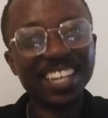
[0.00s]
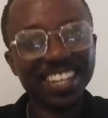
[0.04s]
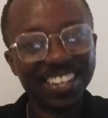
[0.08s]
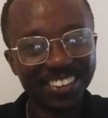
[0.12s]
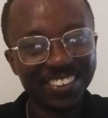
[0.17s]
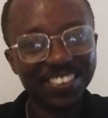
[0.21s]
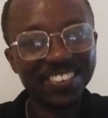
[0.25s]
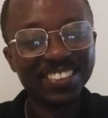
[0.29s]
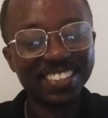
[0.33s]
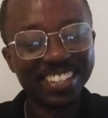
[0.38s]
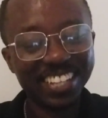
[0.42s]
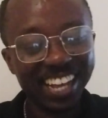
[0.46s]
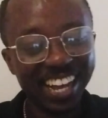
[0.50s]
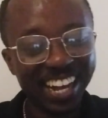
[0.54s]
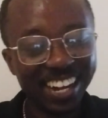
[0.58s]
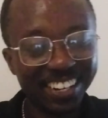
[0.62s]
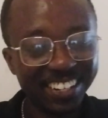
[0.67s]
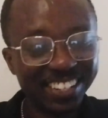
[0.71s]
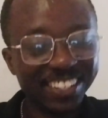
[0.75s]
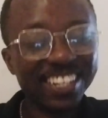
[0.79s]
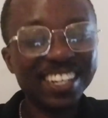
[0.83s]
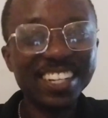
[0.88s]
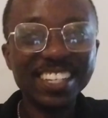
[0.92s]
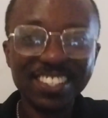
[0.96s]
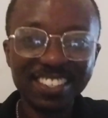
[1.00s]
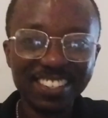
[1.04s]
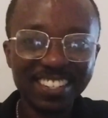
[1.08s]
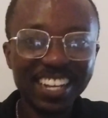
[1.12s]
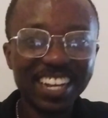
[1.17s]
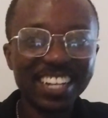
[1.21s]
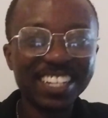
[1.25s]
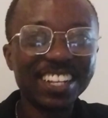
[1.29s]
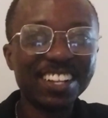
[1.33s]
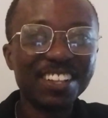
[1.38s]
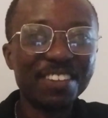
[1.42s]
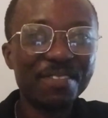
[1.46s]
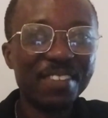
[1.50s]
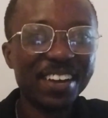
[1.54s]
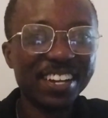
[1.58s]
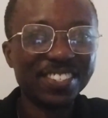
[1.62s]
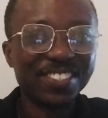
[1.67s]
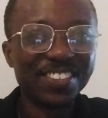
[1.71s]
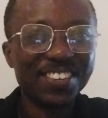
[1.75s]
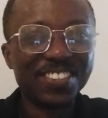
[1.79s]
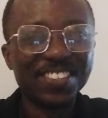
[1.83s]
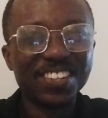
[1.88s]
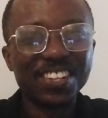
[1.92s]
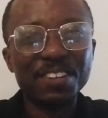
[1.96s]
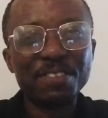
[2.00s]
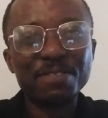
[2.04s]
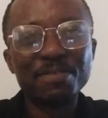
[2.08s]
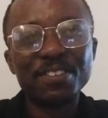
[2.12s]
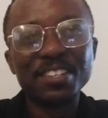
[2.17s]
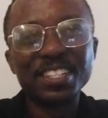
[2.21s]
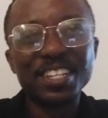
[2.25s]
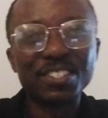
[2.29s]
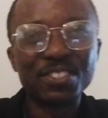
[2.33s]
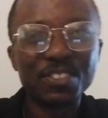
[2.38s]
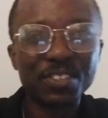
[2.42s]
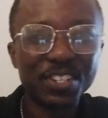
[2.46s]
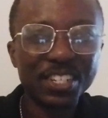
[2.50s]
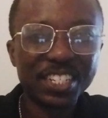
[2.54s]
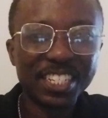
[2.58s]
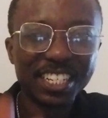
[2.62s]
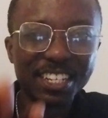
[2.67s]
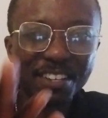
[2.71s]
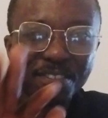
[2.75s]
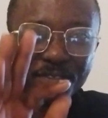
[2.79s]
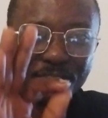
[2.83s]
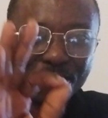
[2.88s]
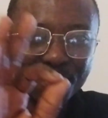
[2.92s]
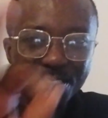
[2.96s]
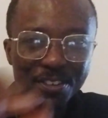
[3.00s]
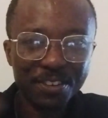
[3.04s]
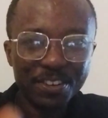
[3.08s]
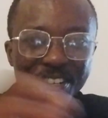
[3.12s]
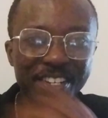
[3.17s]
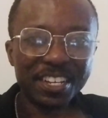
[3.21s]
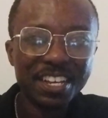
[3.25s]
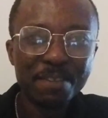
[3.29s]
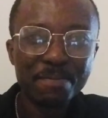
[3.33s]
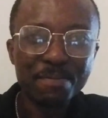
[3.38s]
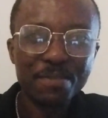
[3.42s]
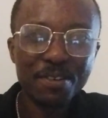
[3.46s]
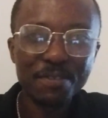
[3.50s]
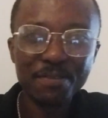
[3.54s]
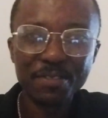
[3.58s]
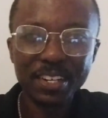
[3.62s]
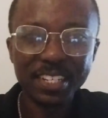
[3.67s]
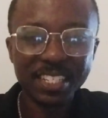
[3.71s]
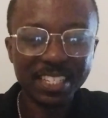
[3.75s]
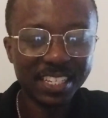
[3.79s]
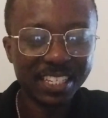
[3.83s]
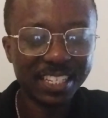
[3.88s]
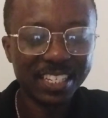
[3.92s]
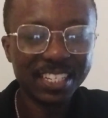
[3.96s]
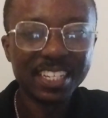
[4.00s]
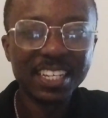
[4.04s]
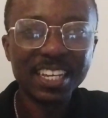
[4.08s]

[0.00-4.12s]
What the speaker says: Go down. So that the lover is going to look for the solution for poverty.